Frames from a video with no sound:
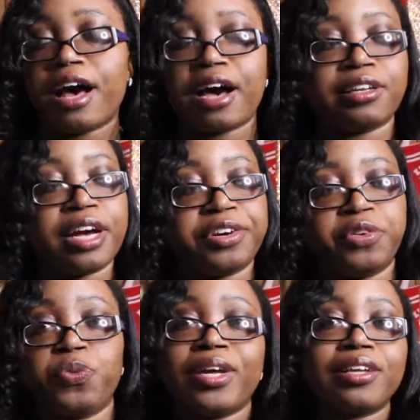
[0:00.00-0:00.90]

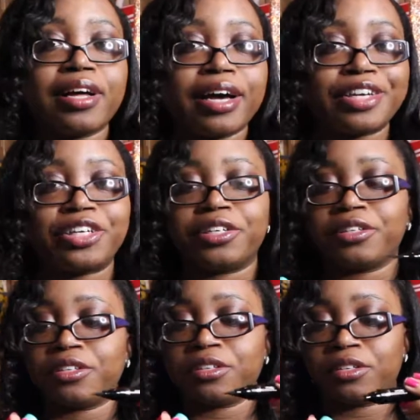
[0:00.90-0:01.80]
eyeliner, wing liner
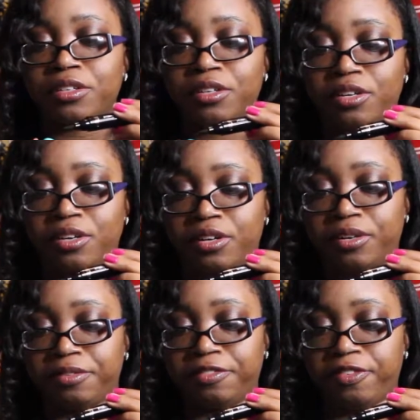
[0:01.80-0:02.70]

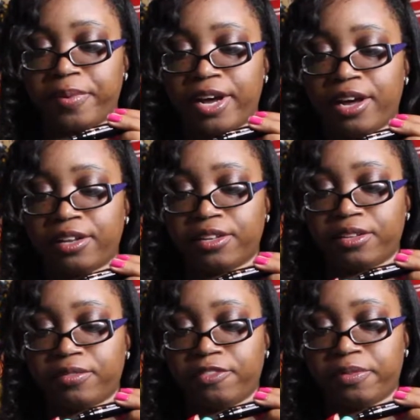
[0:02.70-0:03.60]
for
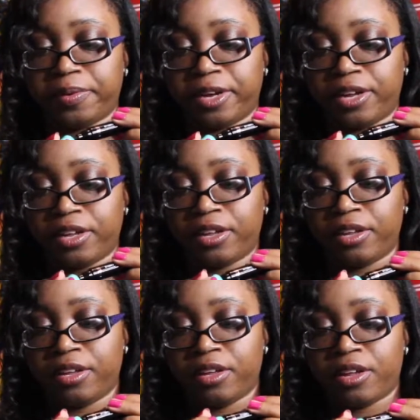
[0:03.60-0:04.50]
my
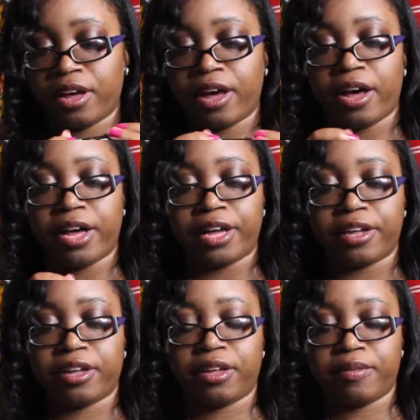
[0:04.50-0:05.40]

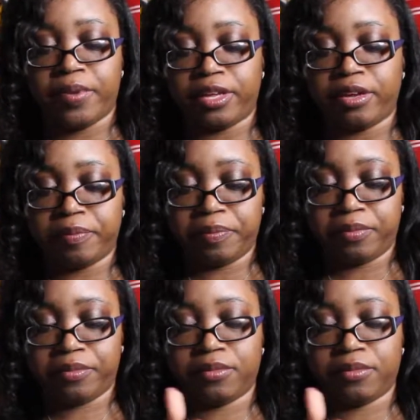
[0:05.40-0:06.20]
eye makeup.